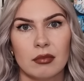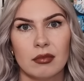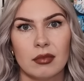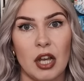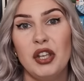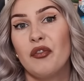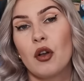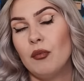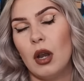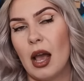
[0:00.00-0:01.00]
like,
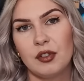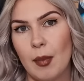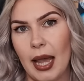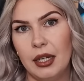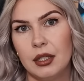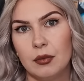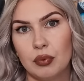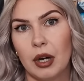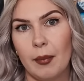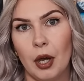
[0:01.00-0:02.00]
life's made,
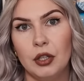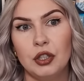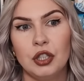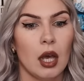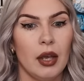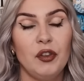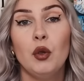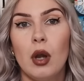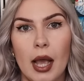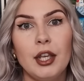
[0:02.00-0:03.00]
pretty much. If you
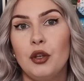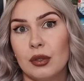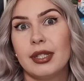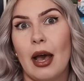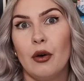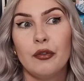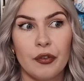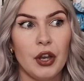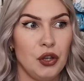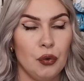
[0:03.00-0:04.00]
like yourself
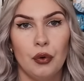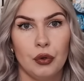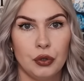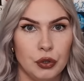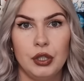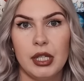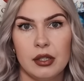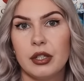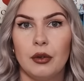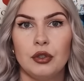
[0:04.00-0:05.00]
and you're good in
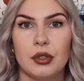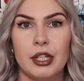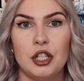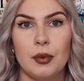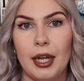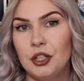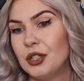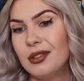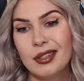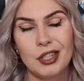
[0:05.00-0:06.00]
social
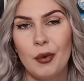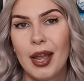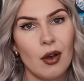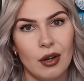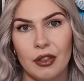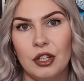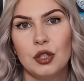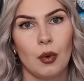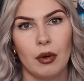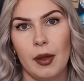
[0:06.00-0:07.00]
situations, you ain't got nothing to
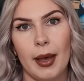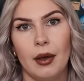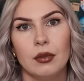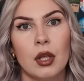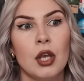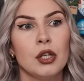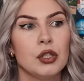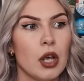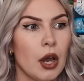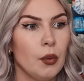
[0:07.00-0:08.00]
worry about.
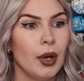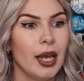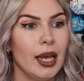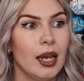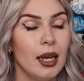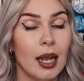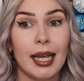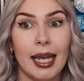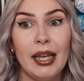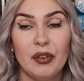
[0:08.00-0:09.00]
So, like,
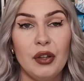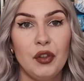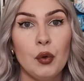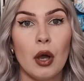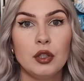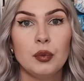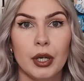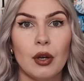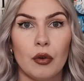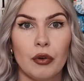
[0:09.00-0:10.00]
even if you go to
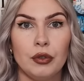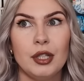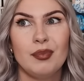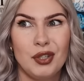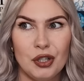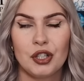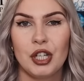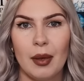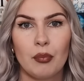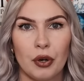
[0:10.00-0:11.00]
work on cruise ships just to
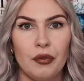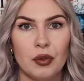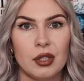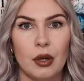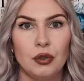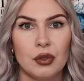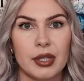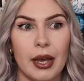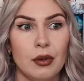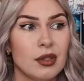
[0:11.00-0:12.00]
improve your social
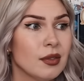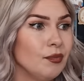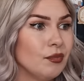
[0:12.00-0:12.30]
skills,